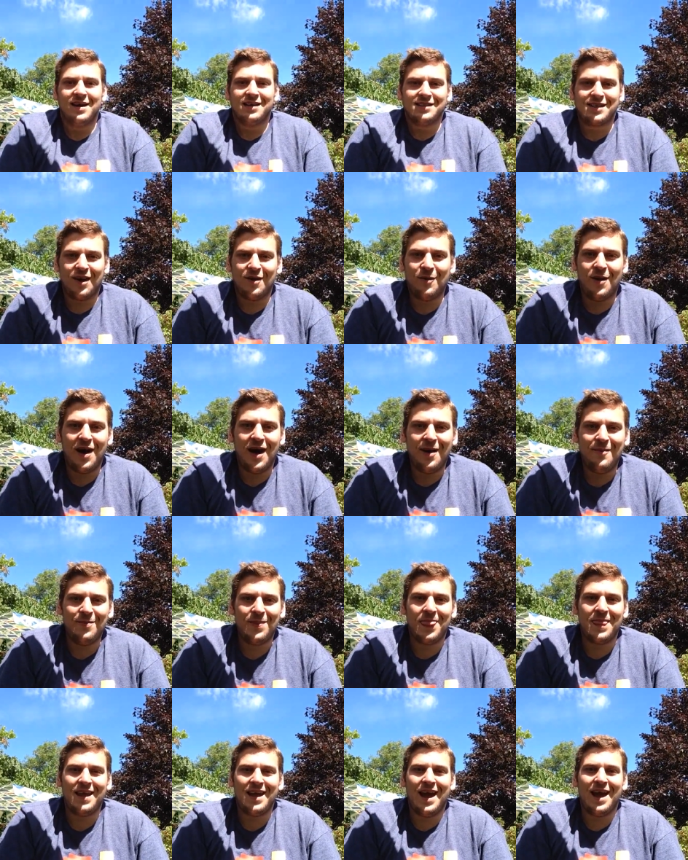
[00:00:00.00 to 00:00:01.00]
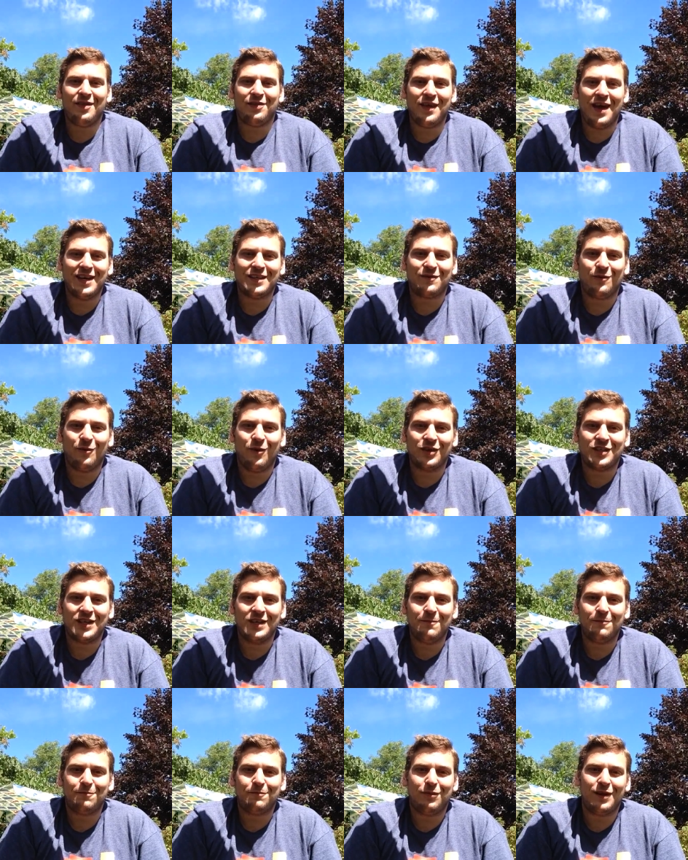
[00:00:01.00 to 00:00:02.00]
So um, yeah, thanks for
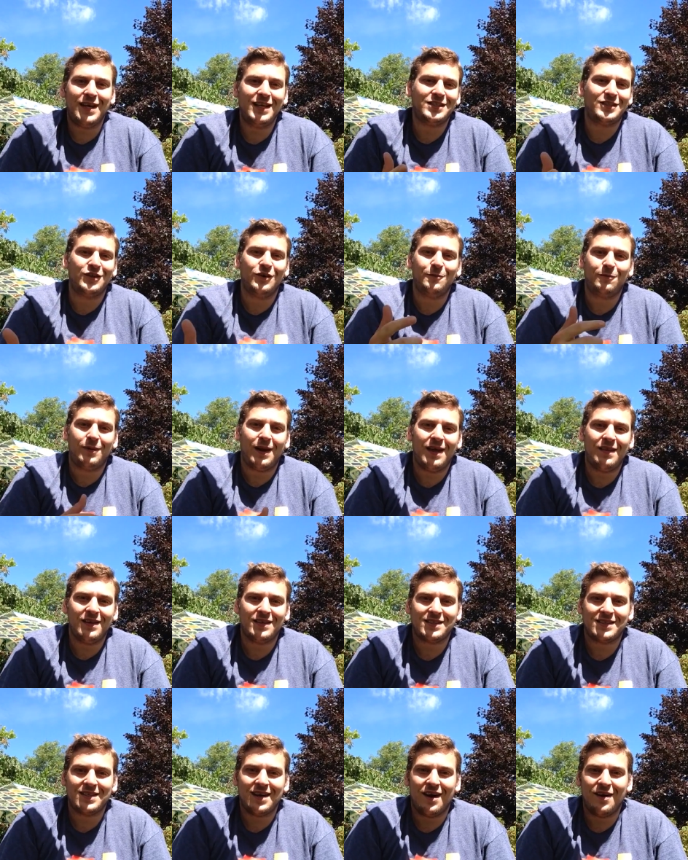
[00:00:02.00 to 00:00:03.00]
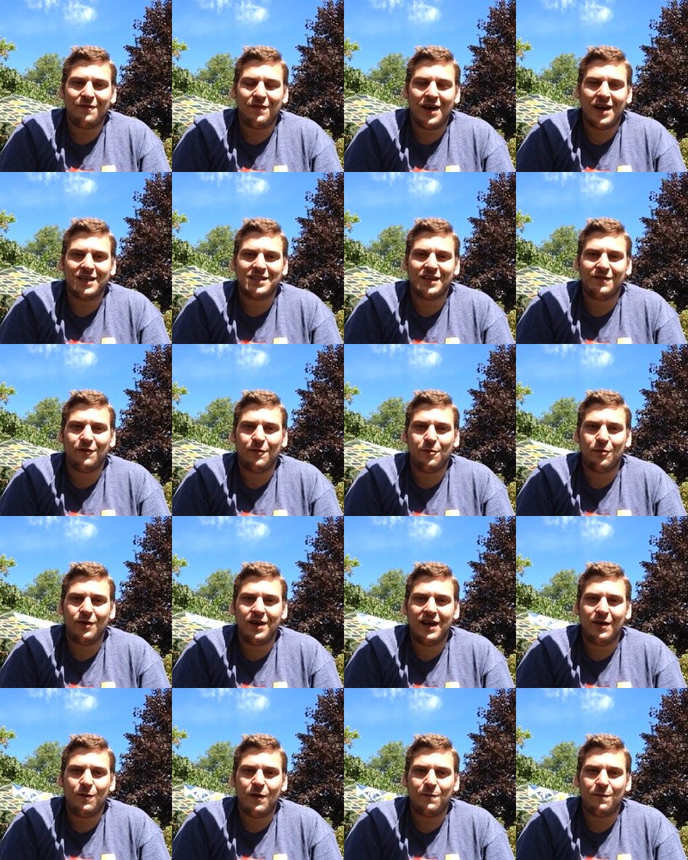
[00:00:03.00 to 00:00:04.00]
watching. Please do play this uh, fantasy football
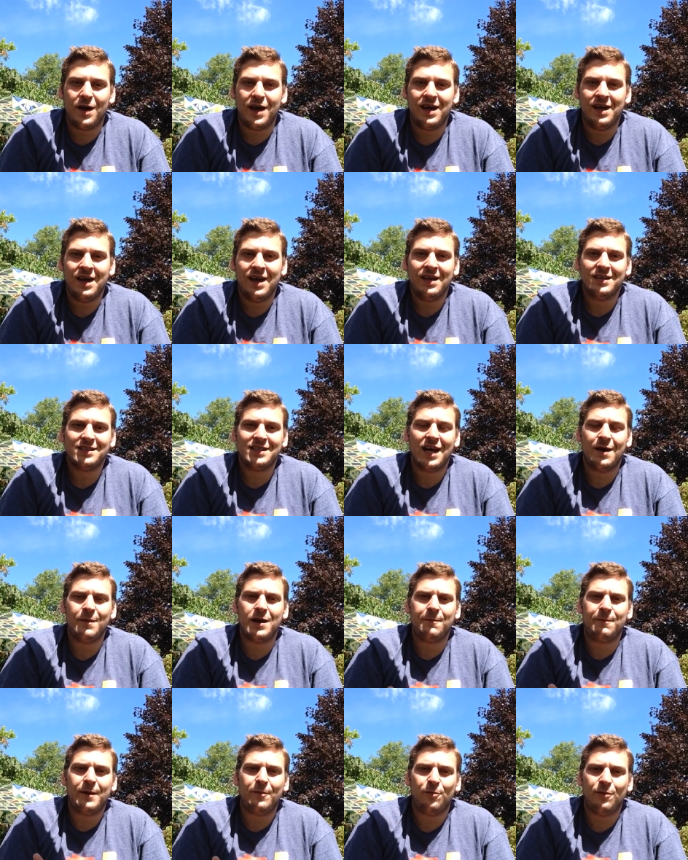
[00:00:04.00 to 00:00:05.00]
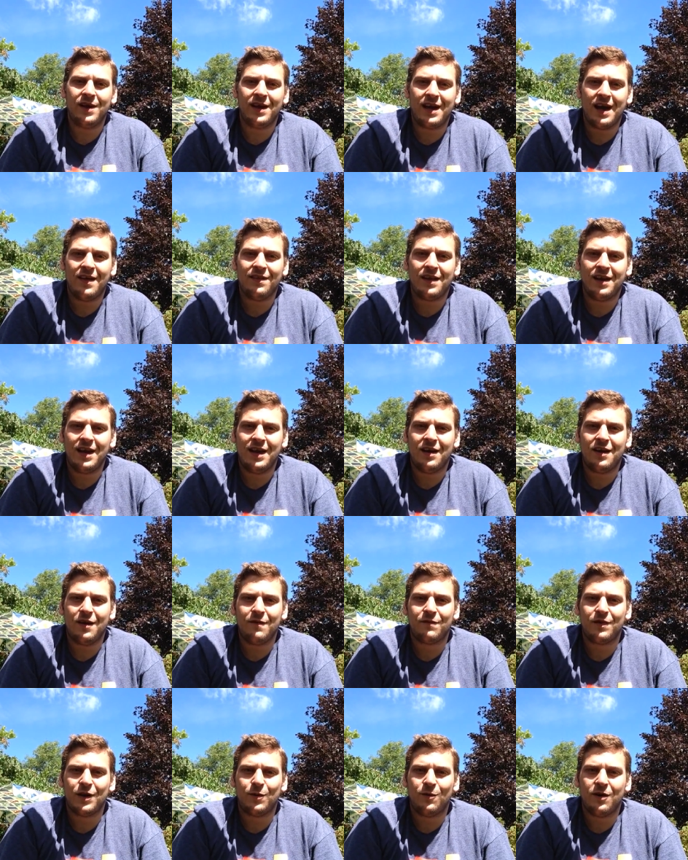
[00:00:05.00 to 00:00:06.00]
league with me. See how many people we can get in the league,
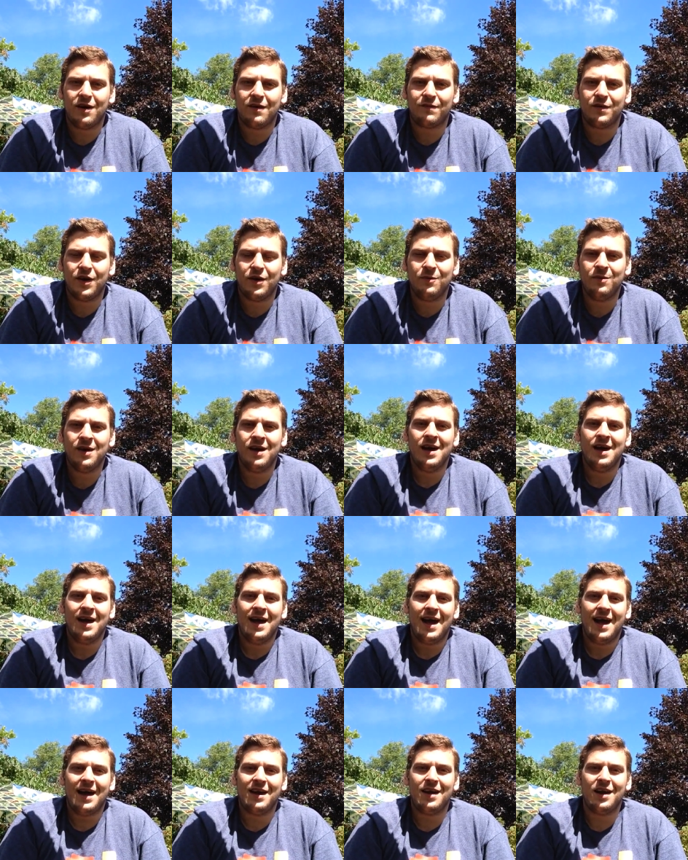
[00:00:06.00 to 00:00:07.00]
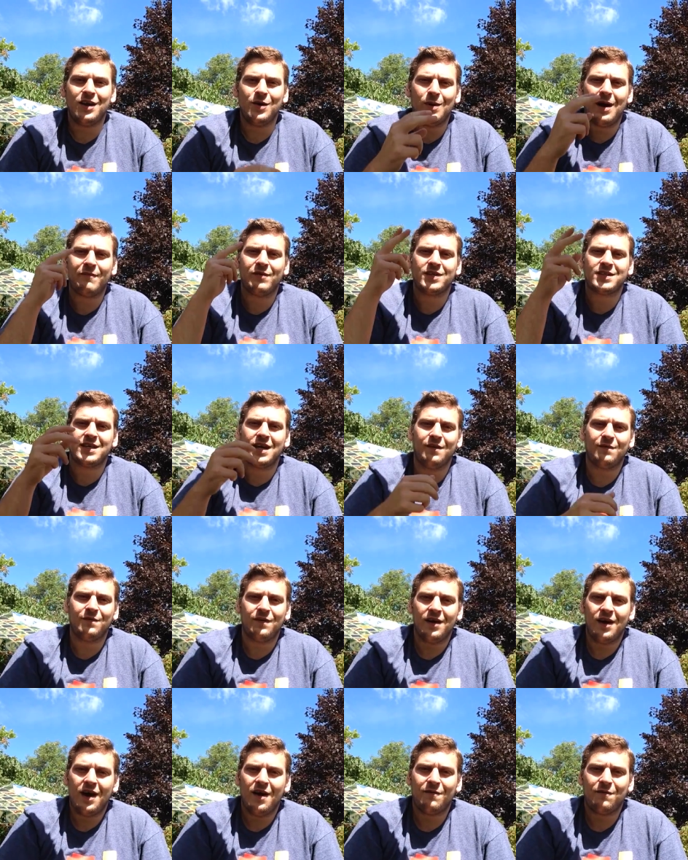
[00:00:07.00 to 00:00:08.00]
hopefully quite a few. And uh, you have
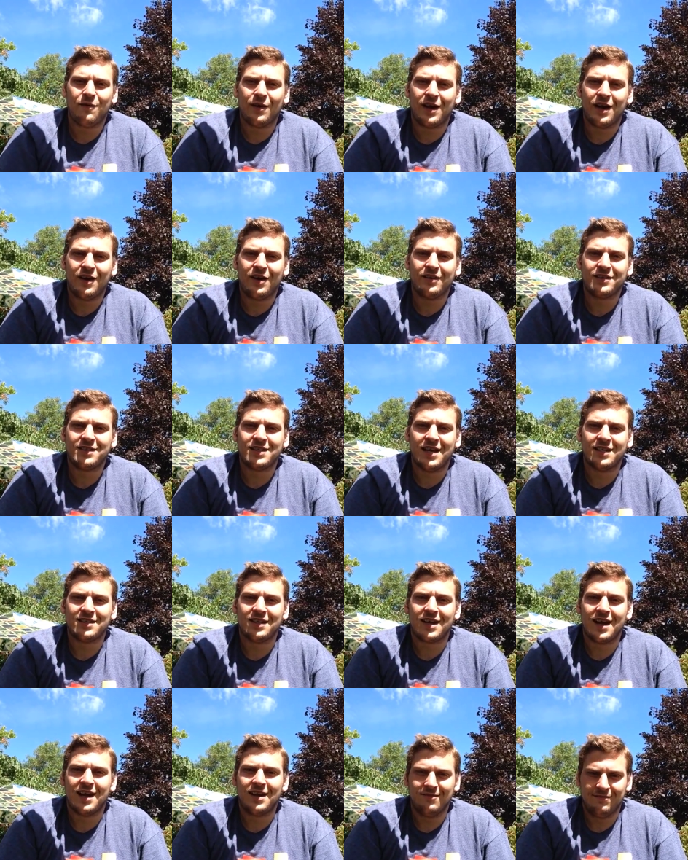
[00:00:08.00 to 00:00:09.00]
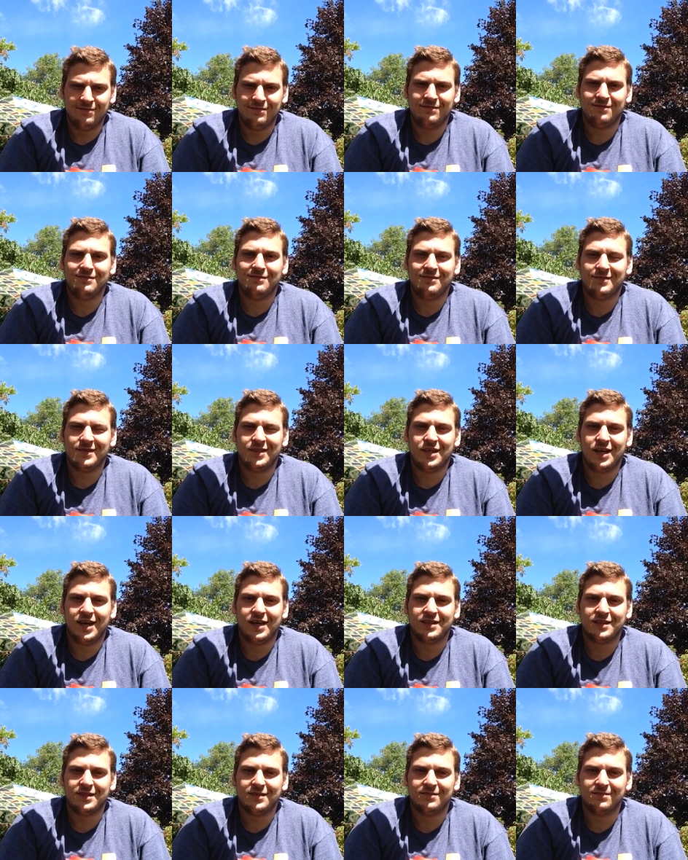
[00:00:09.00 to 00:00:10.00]
yourself a freaking good Saturday.
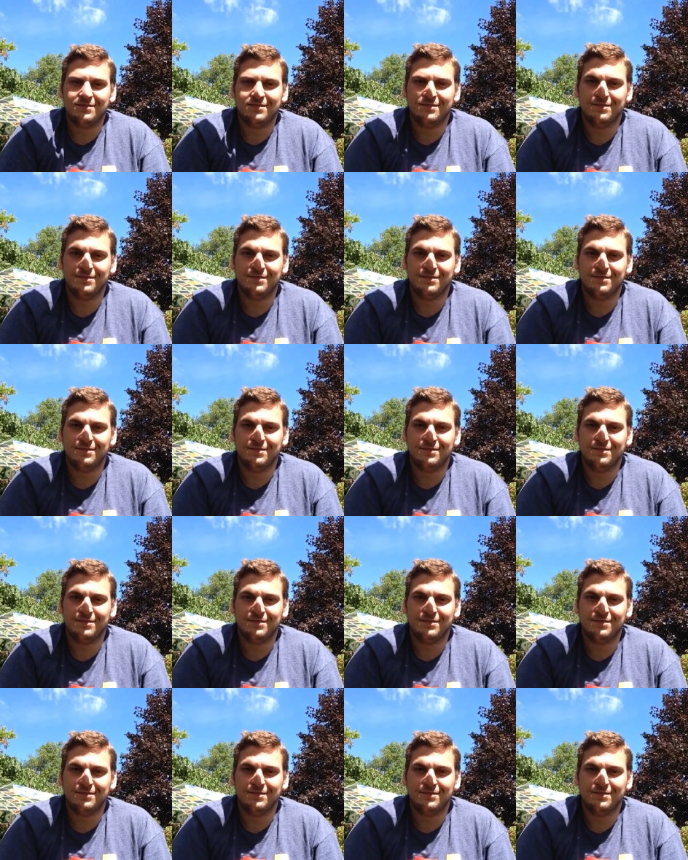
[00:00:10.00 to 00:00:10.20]
Cheers.